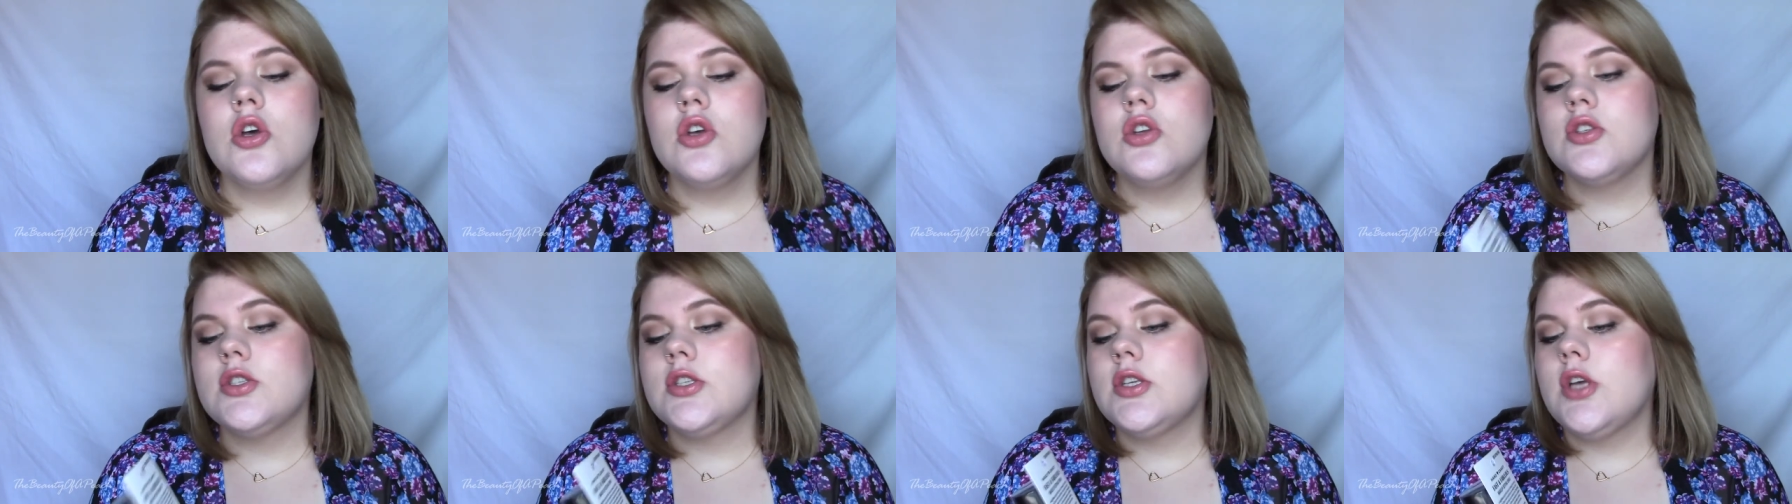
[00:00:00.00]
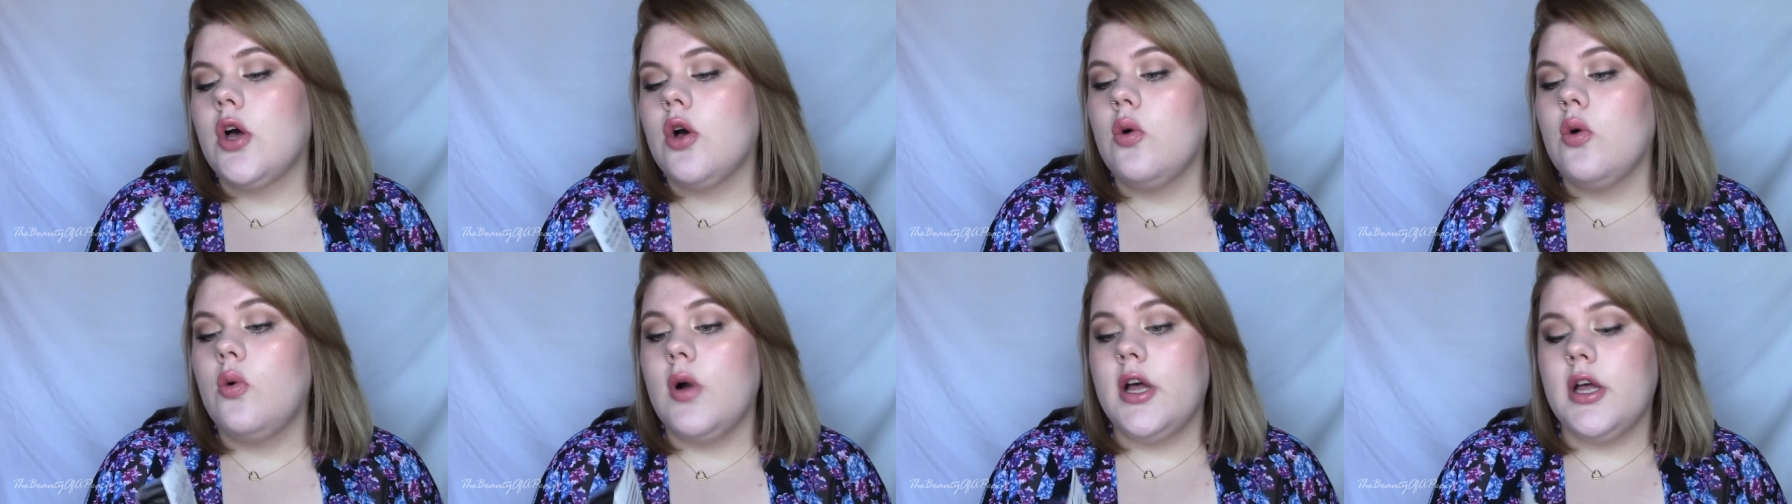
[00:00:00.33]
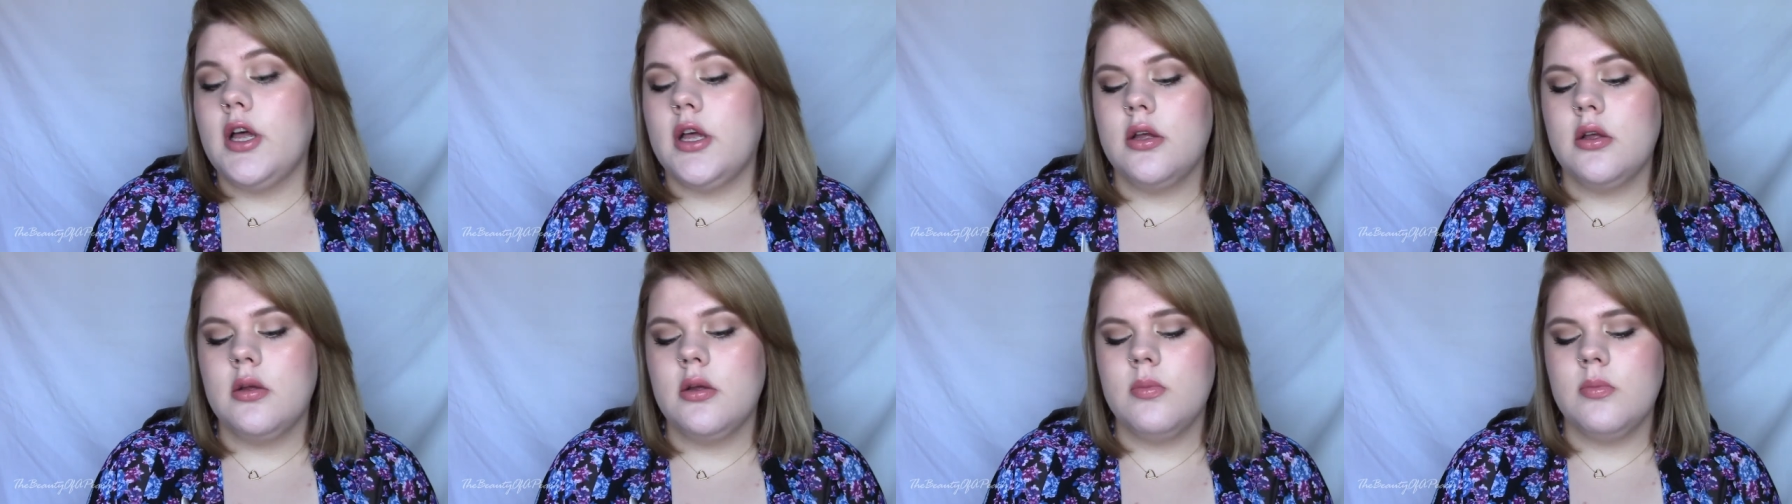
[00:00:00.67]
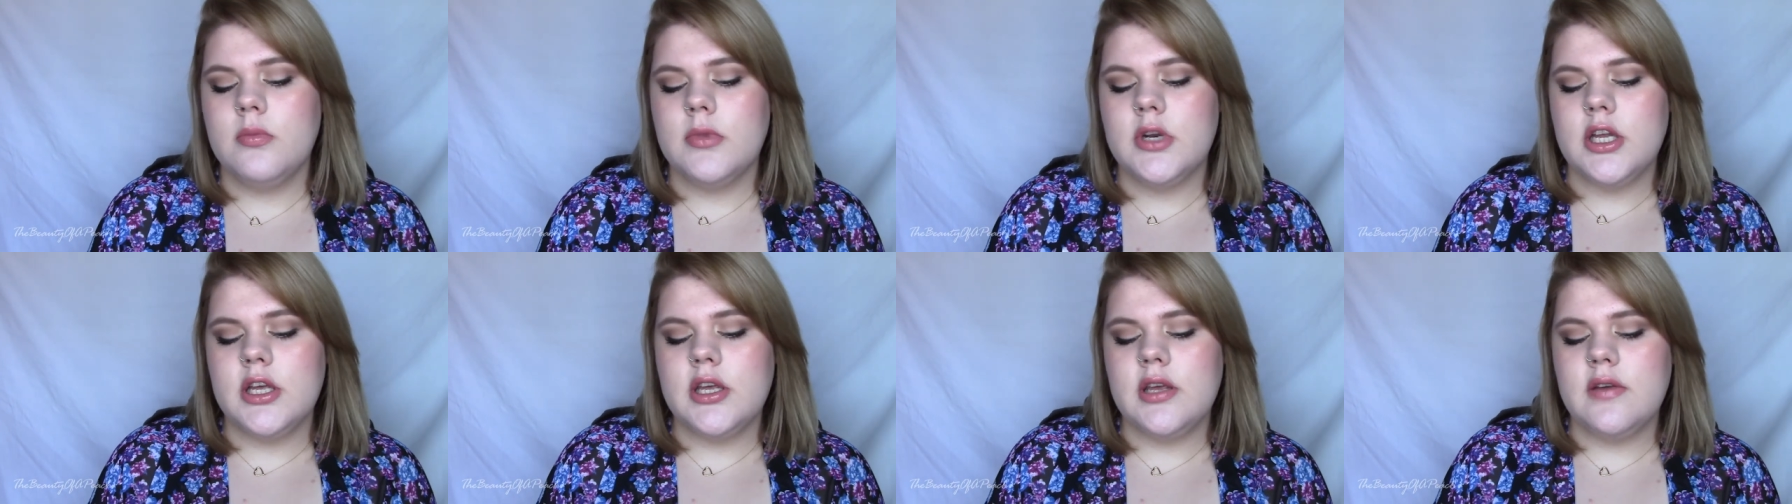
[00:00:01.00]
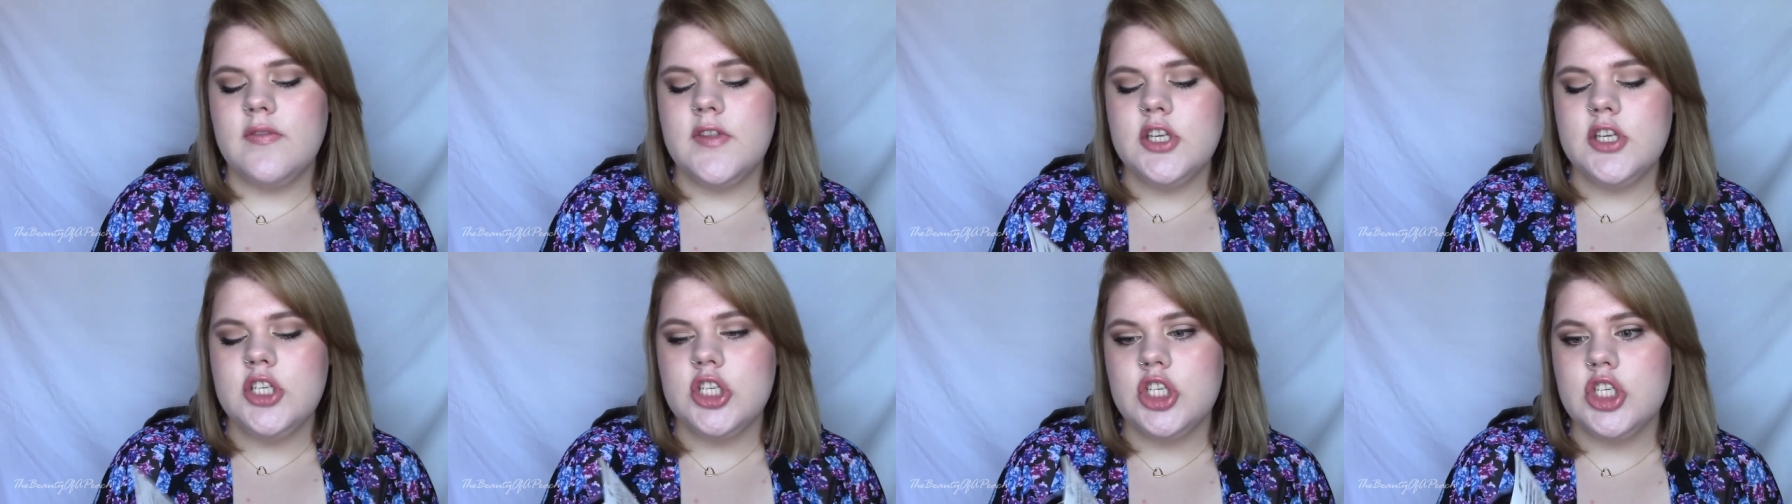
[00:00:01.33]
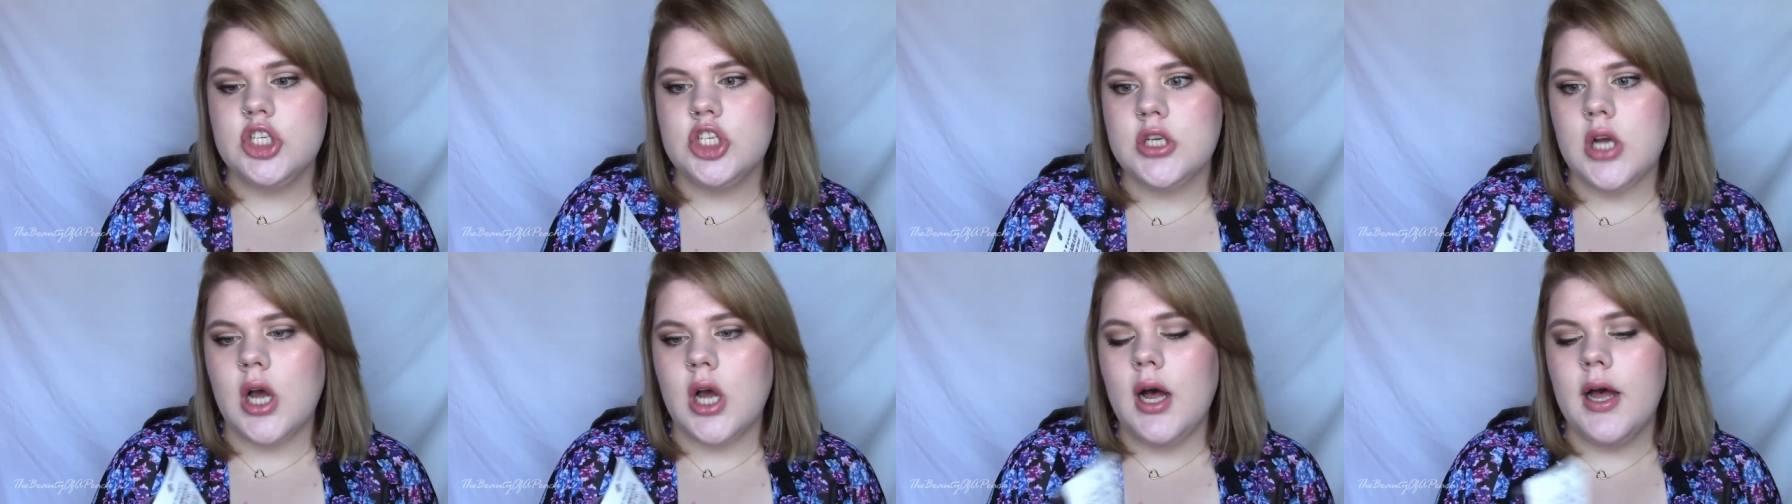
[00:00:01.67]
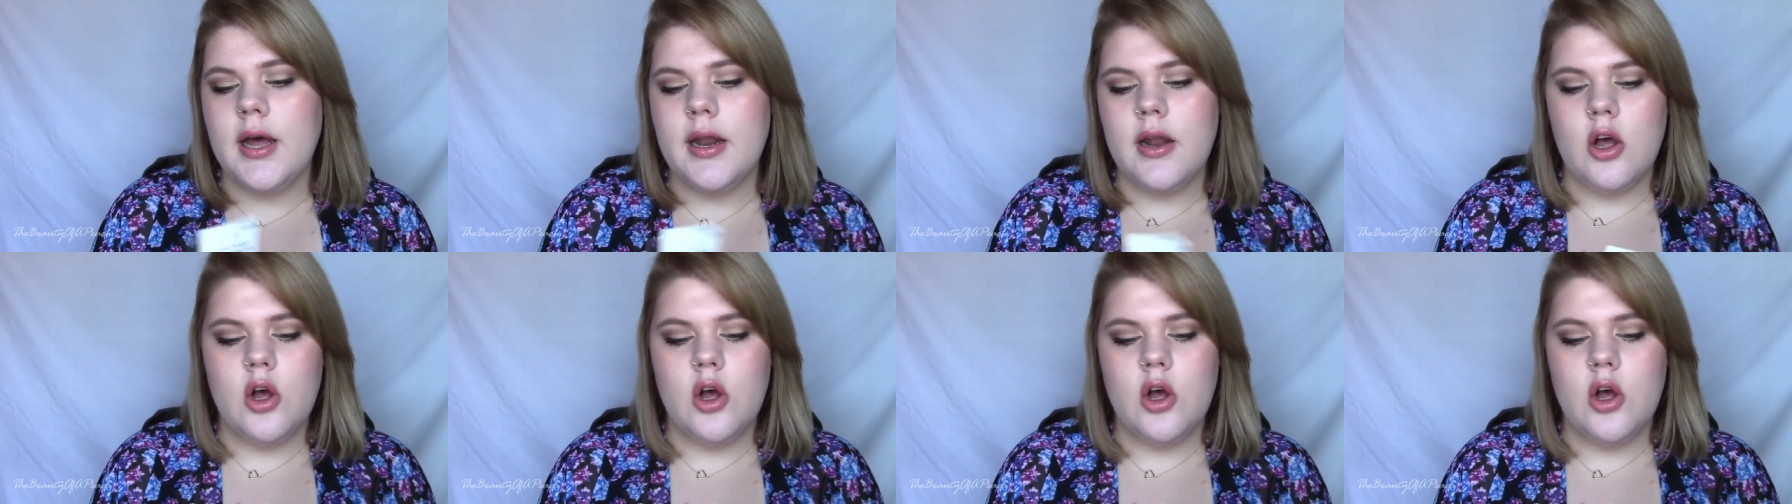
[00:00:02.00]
So I'm going to give this a shot.